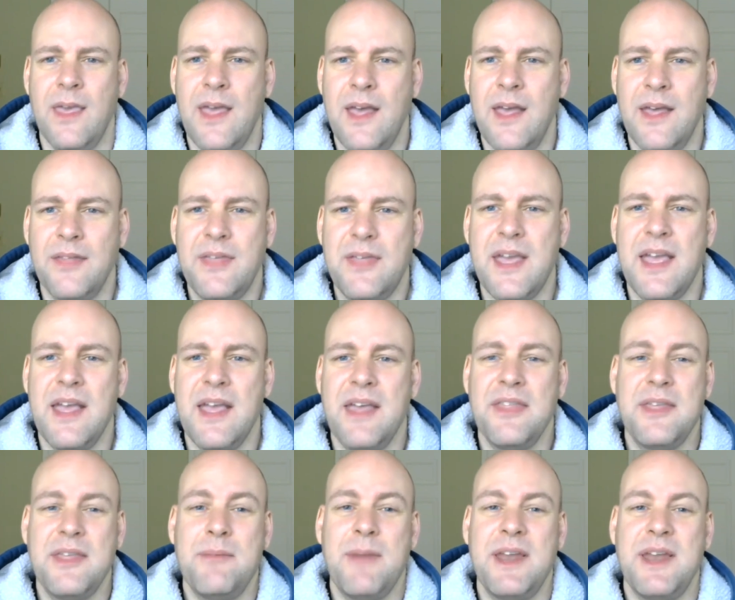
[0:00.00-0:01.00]

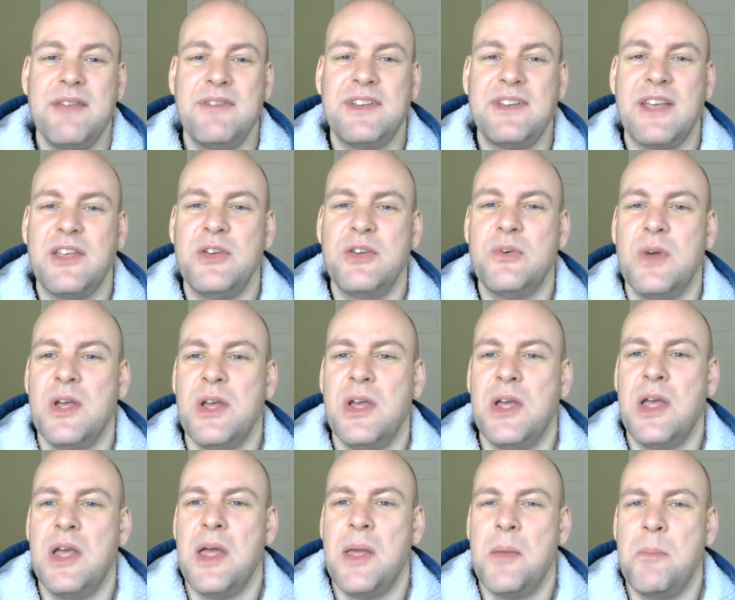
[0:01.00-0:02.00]
They, might even tell you,
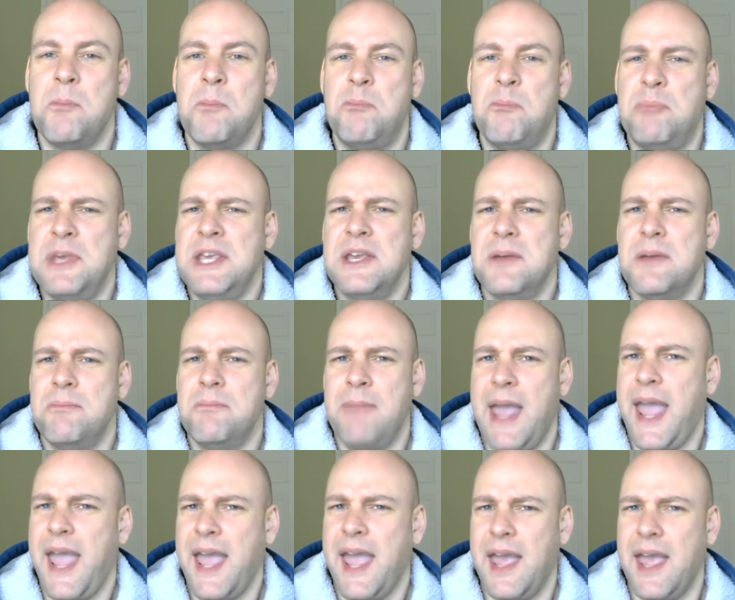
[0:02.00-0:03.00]
be a
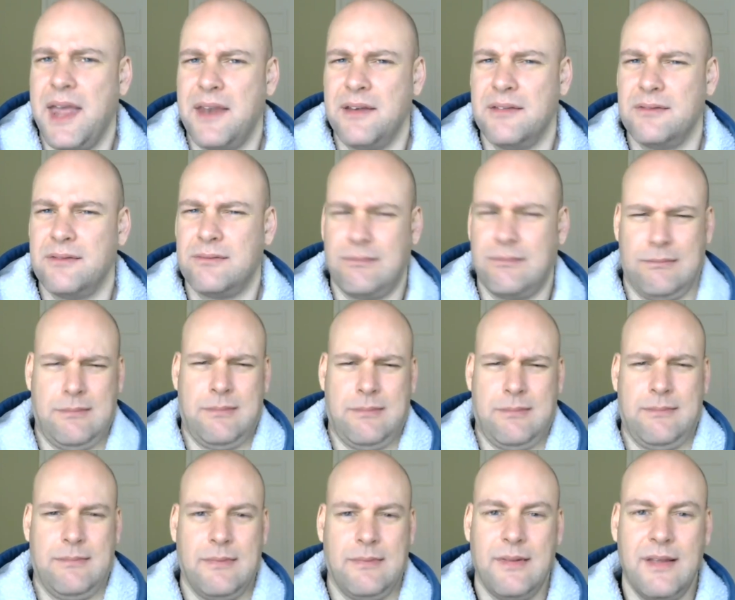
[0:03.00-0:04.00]
man,
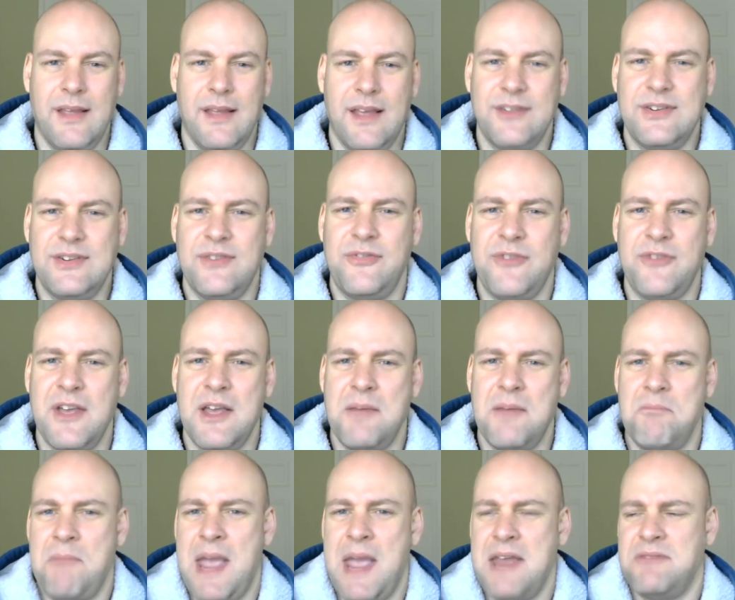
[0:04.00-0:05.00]
as if
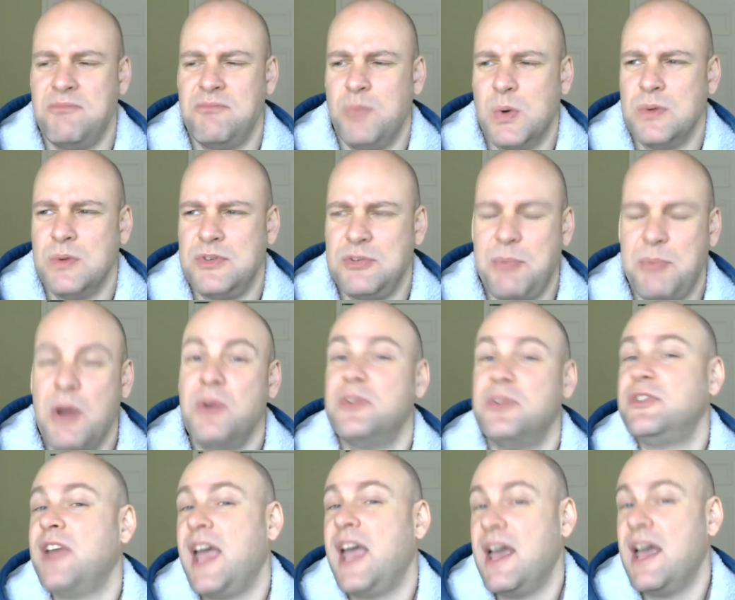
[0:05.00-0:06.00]
men weren't supposed
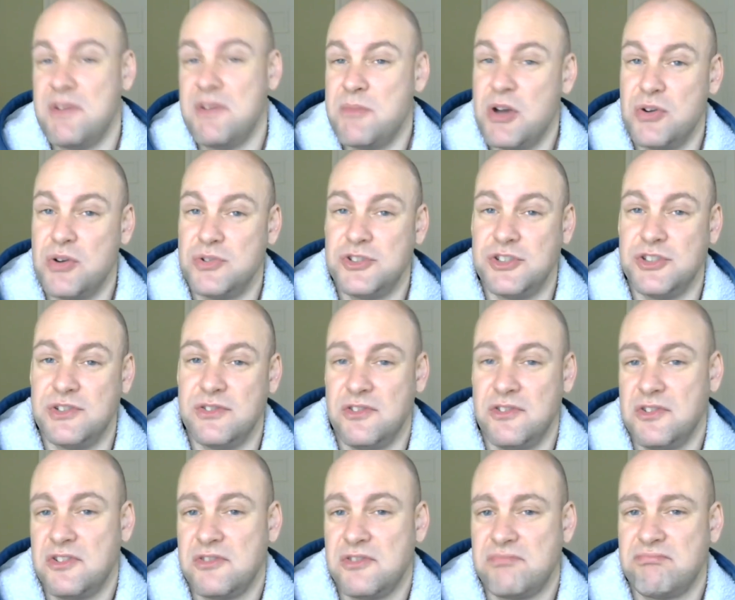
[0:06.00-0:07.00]
to have emotions.
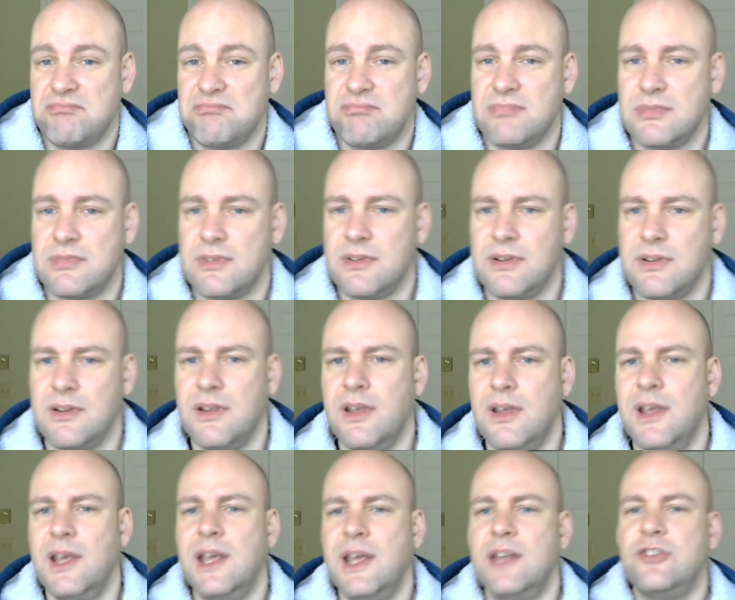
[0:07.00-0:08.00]

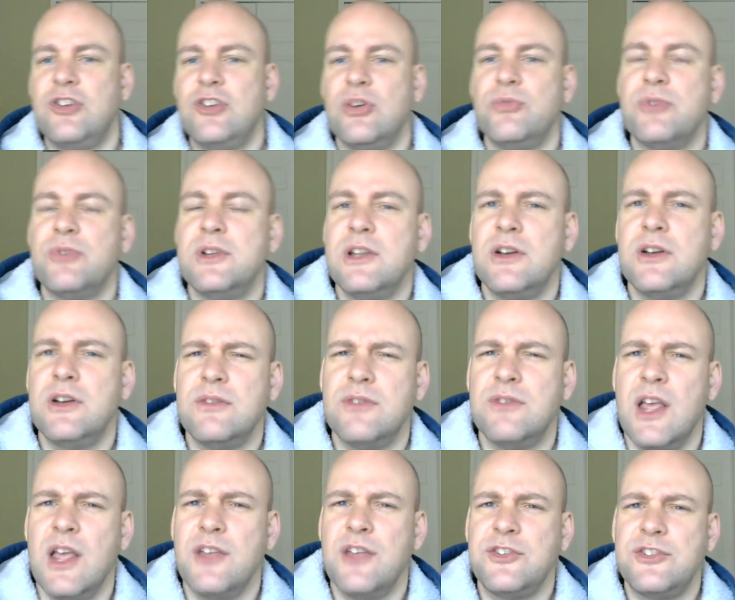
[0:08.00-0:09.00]
Children
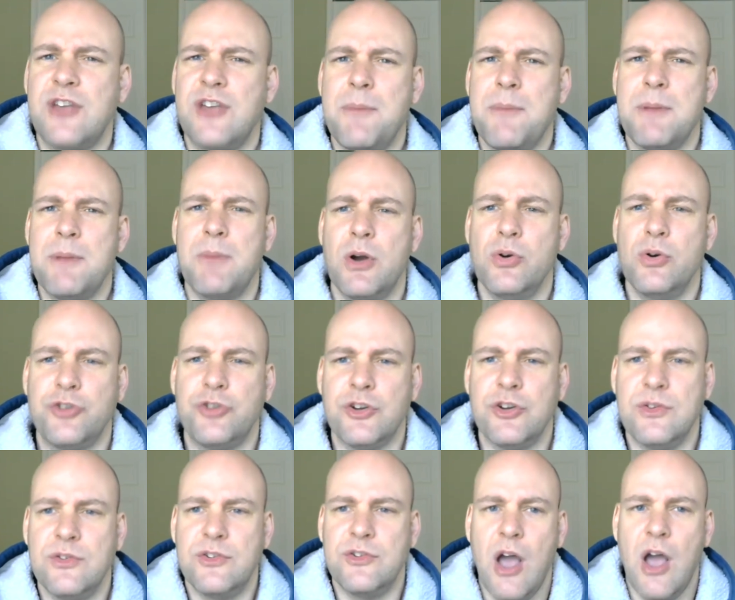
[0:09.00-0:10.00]
learn some
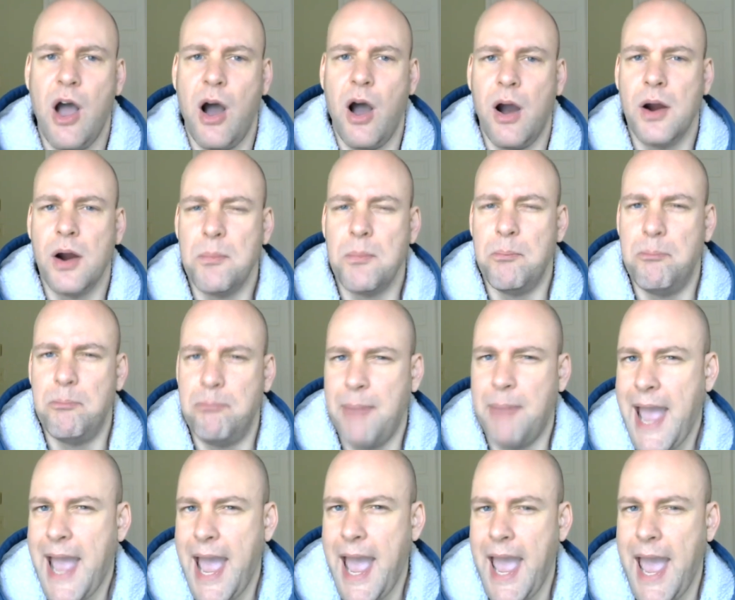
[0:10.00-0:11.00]
emotions are
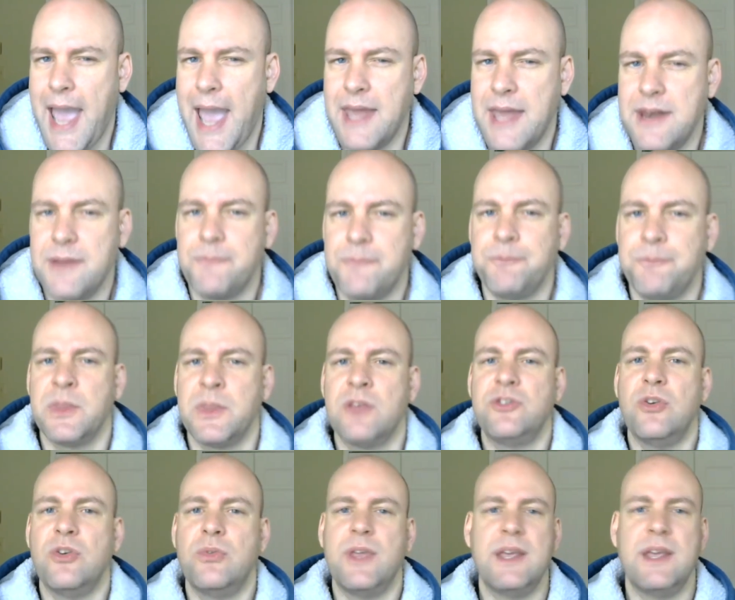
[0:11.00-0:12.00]
bad,
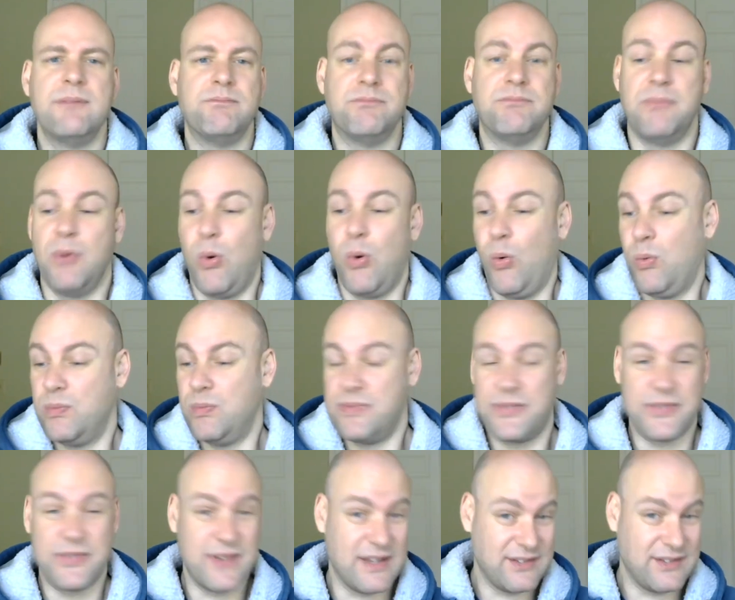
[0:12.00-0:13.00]
so they hold
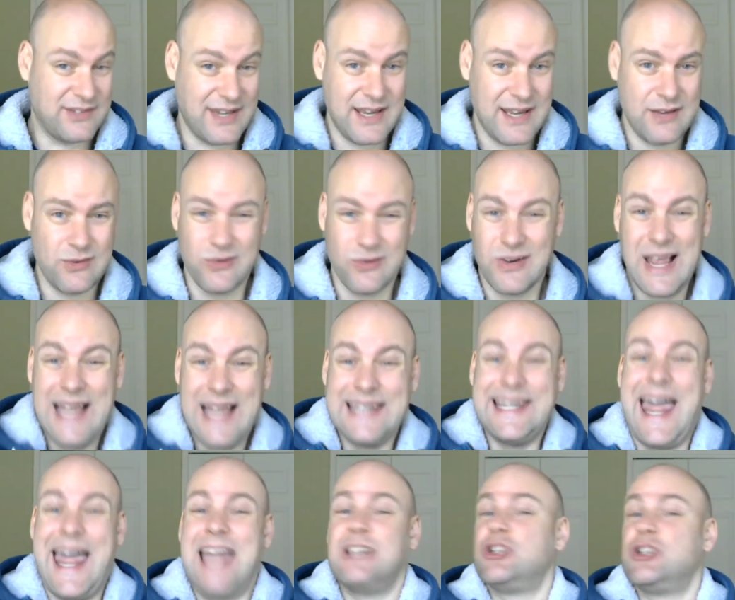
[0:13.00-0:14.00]
things in or
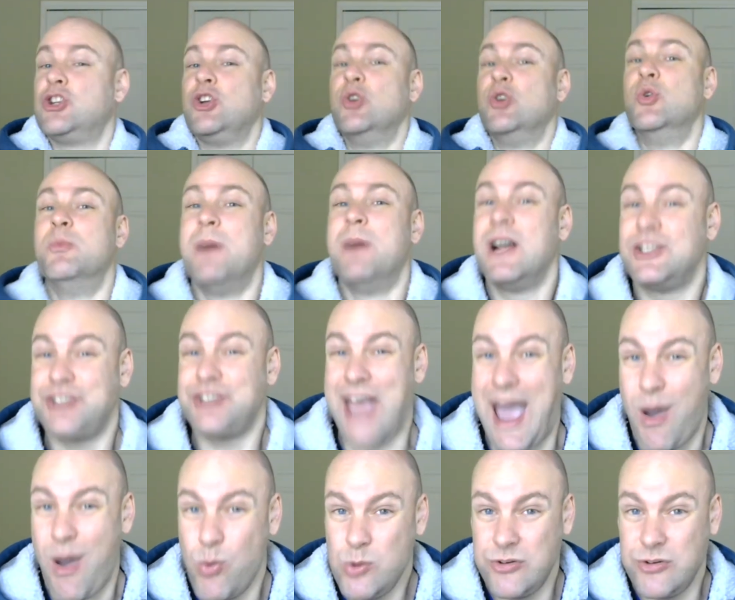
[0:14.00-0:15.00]
let too much
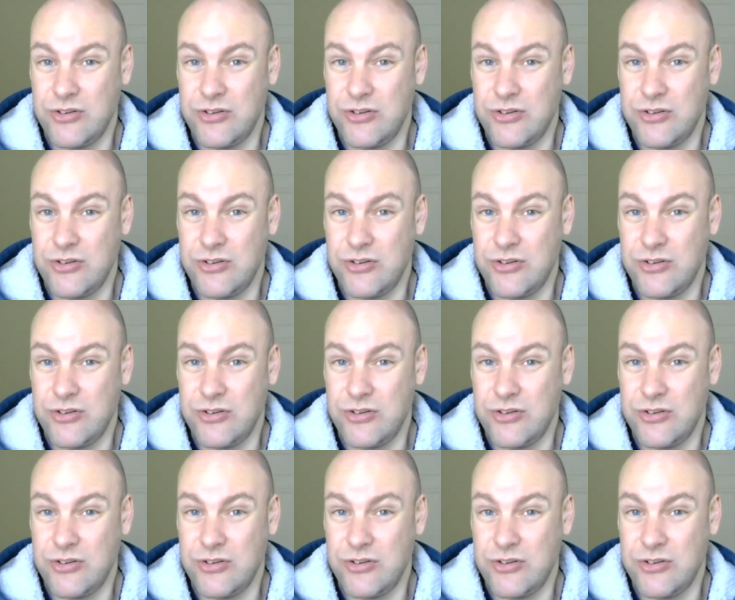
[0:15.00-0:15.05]
out.